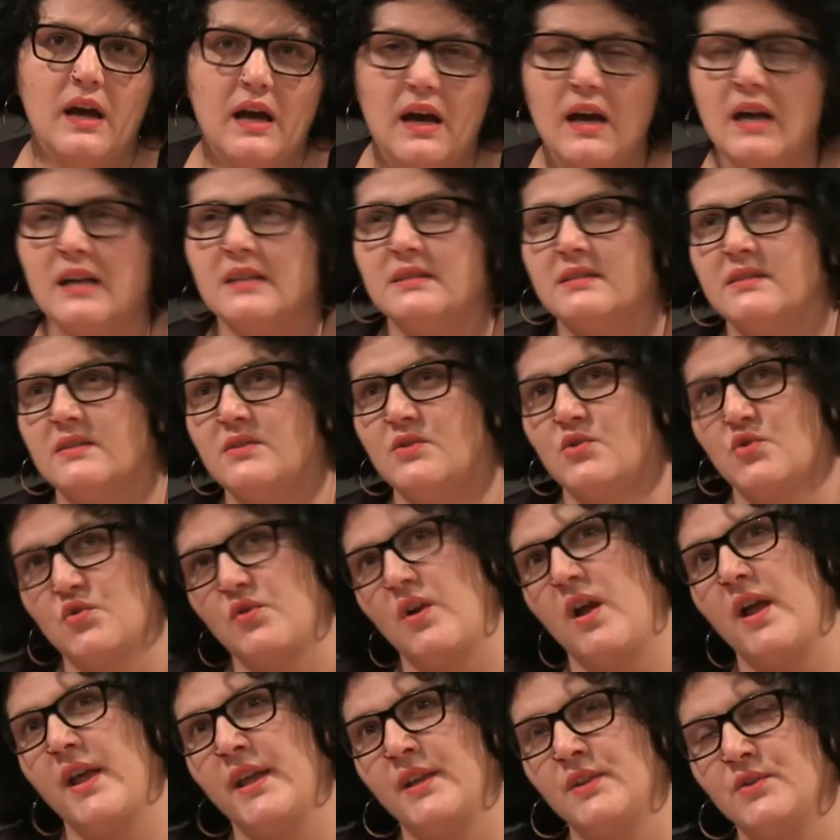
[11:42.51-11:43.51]
us
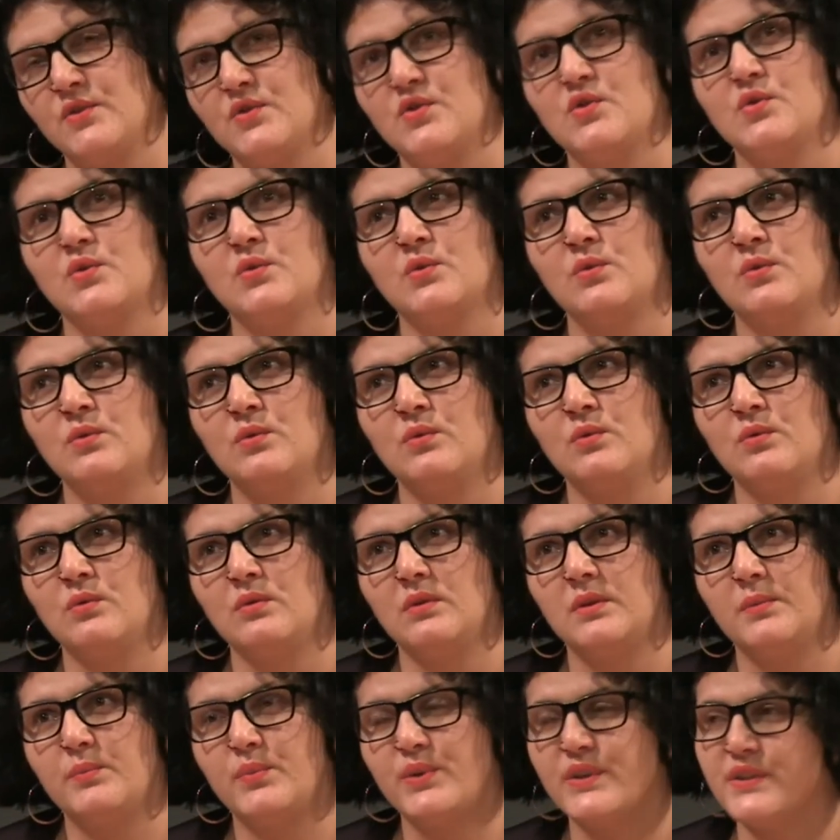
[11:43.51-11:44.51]
trying
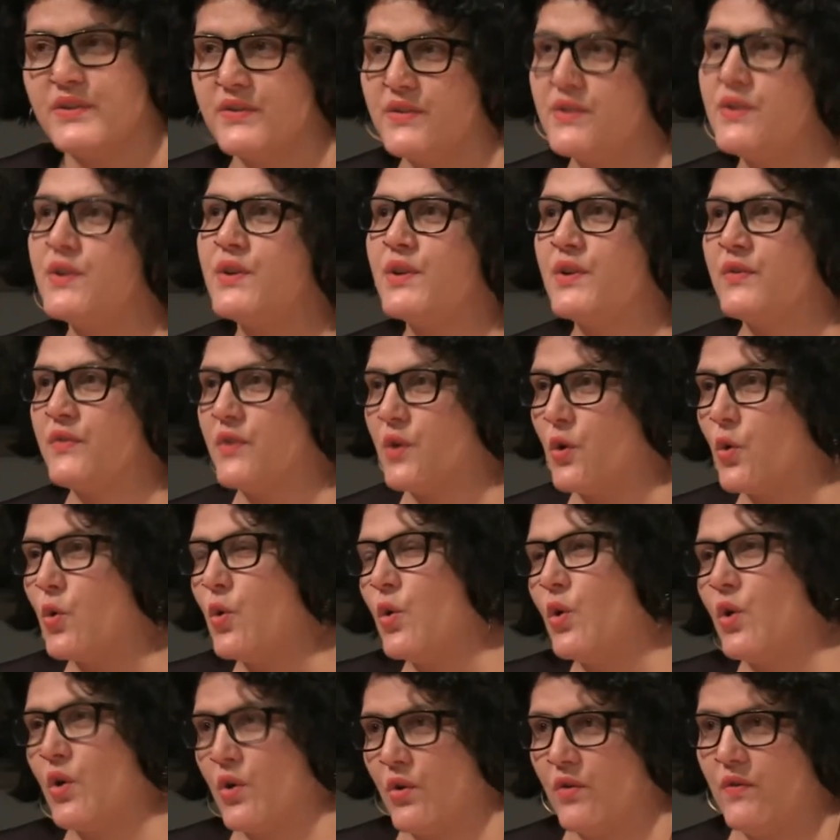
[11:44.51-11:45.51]
to preserve the
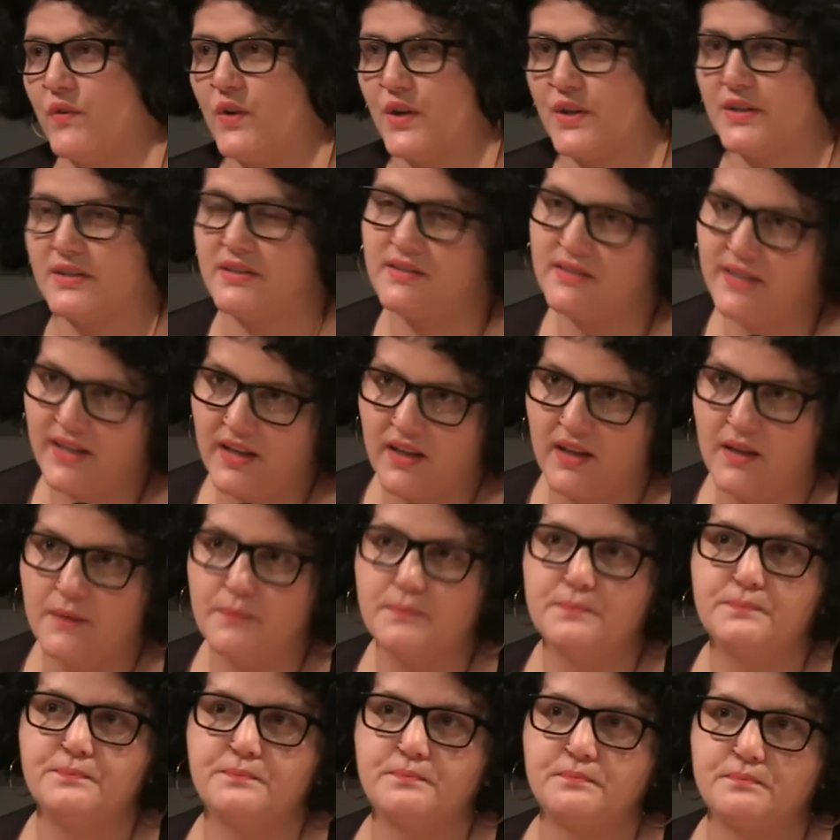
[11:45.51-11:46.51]
core of our
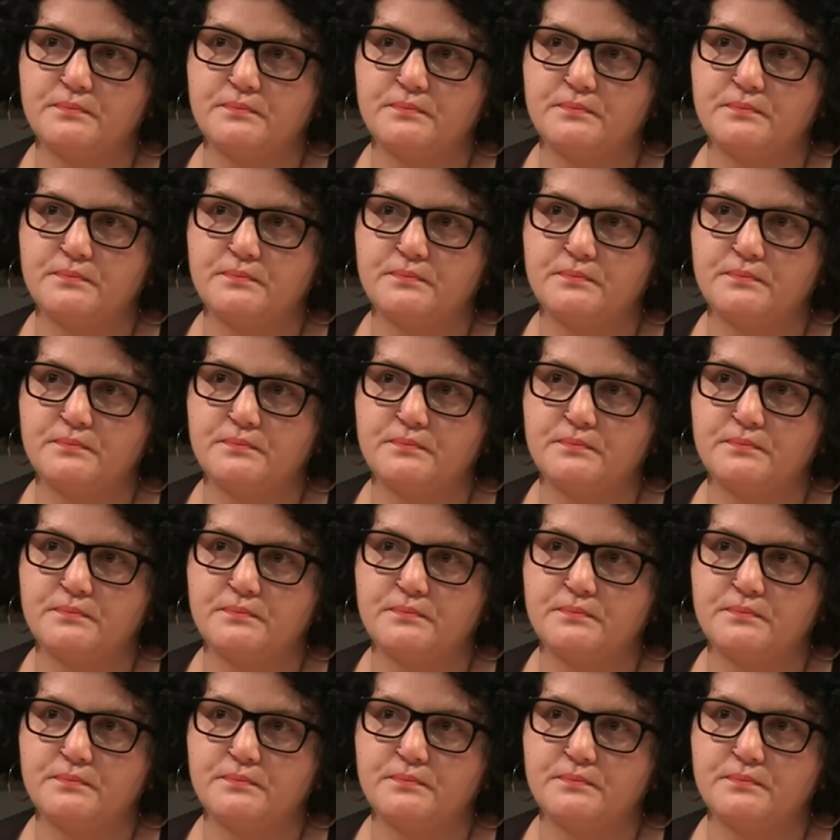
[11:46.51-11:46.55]
city,